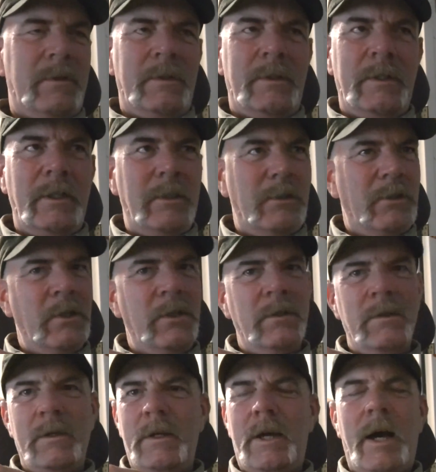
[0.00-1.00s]
He is an
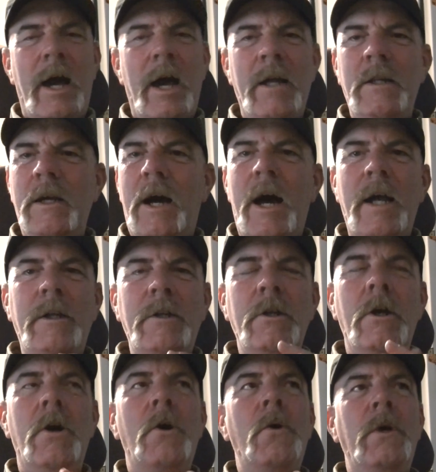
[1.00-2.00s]
I
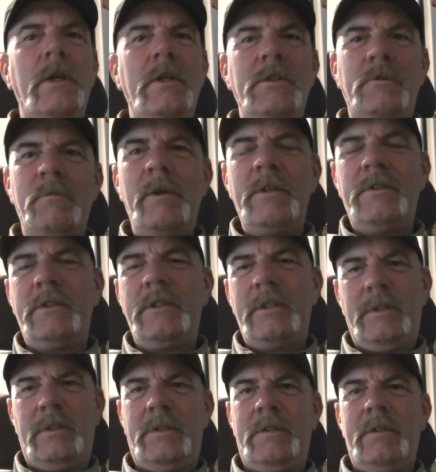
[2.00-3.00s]
know his
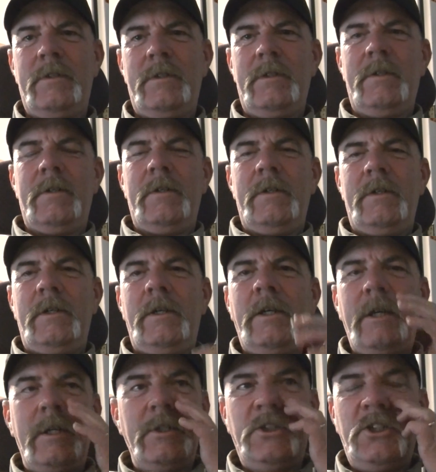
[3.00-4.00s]
business.
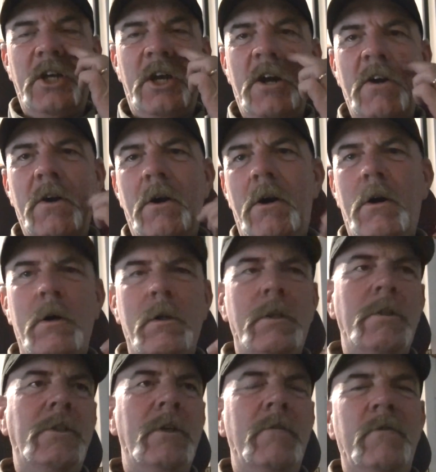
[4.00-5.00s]
He has shared all
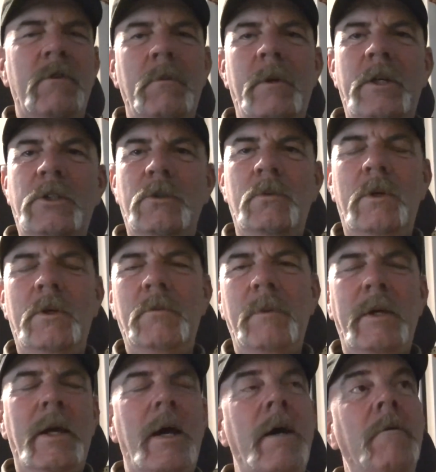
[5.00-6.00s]
this information with
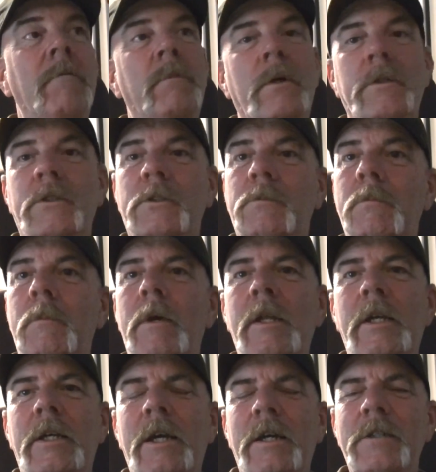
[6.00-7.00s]
me. I have purchased
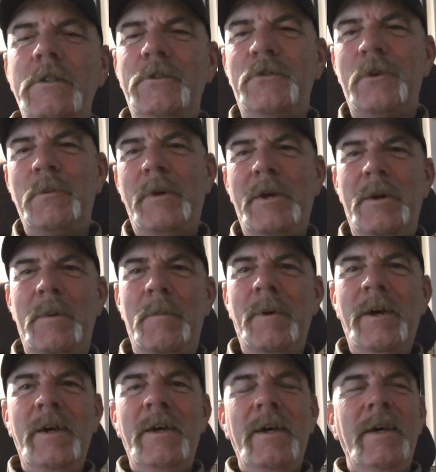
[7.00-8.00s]
many guns from him,
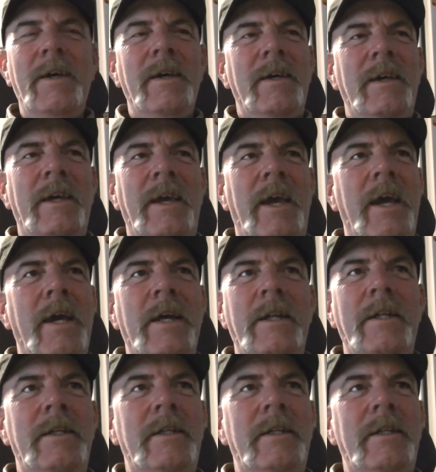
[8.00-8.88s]
and